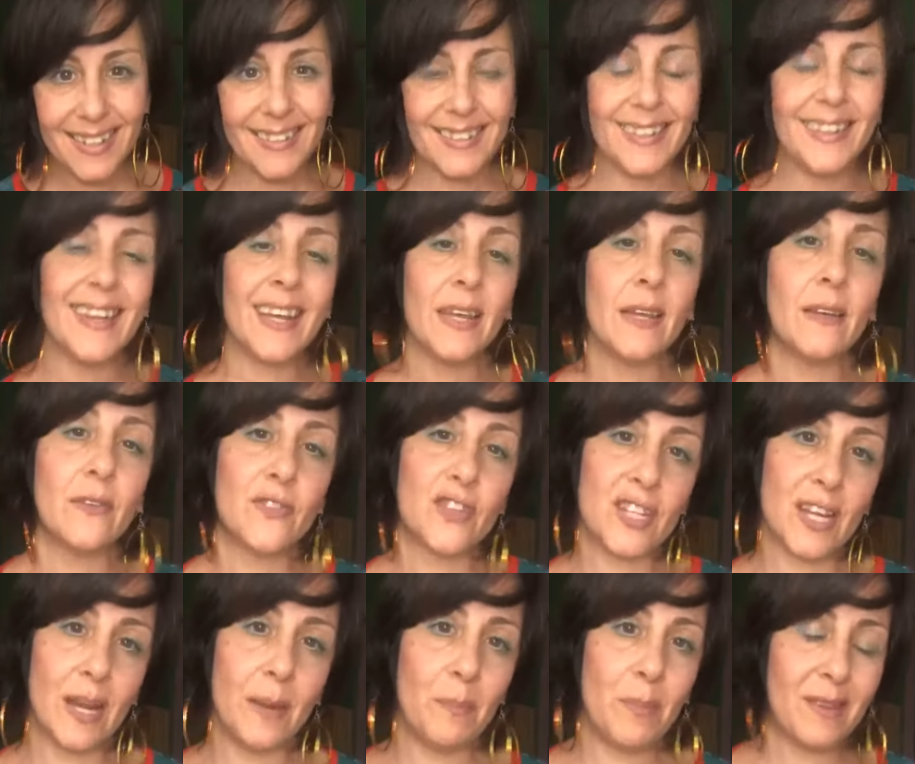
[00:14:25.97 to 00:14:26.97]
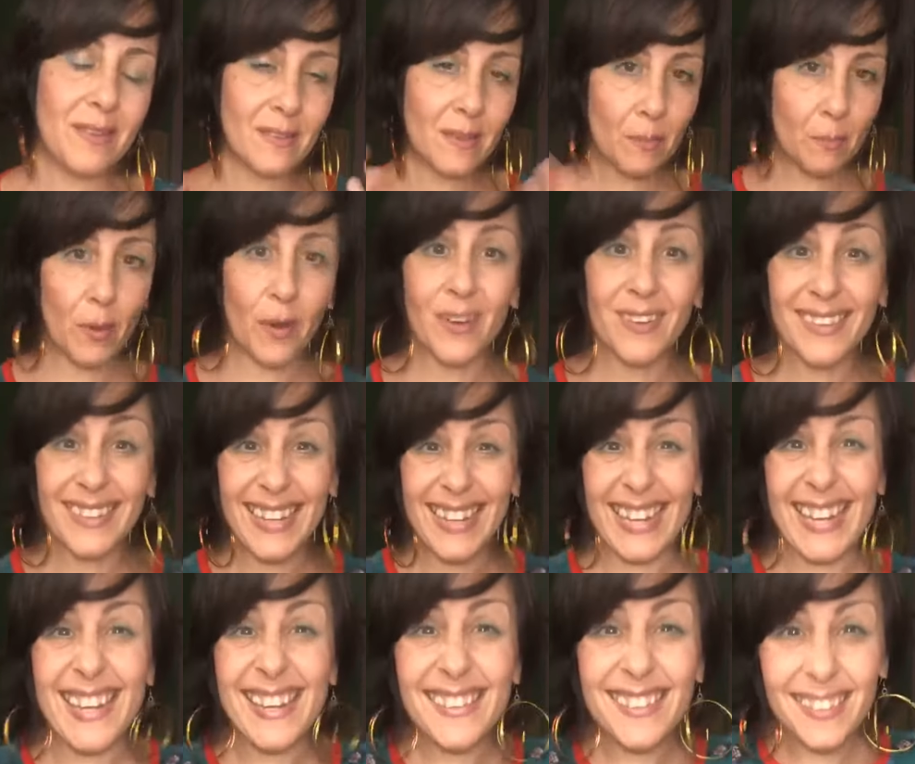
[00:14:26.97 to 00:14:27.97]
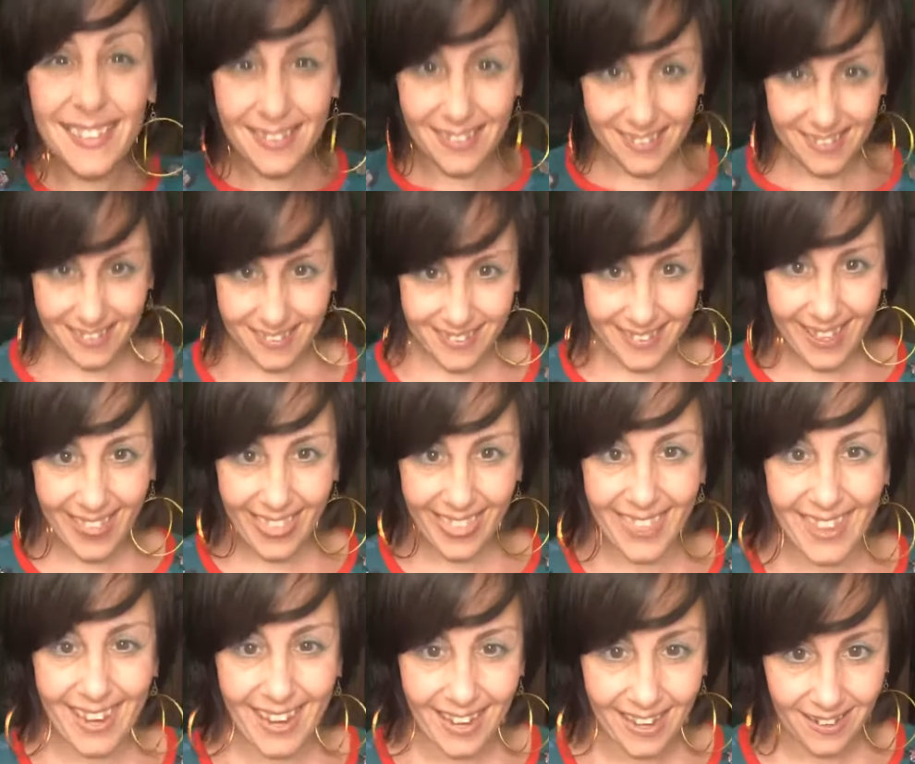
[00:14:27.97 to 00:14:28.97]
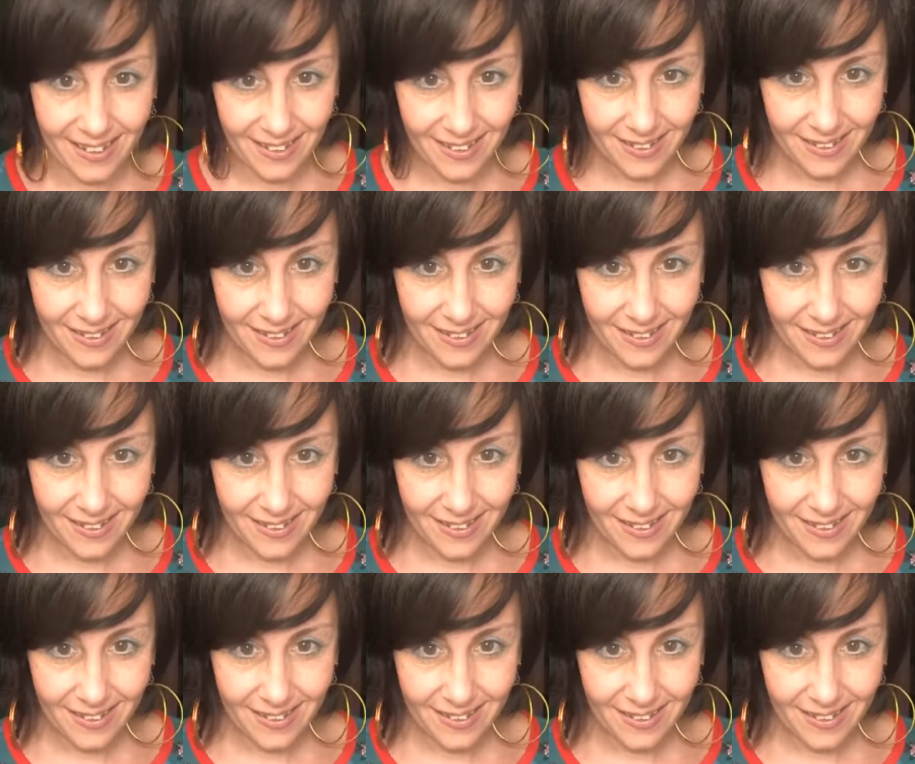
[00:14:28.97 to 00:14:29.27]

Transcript: The negative shape is the part that isn't the thing.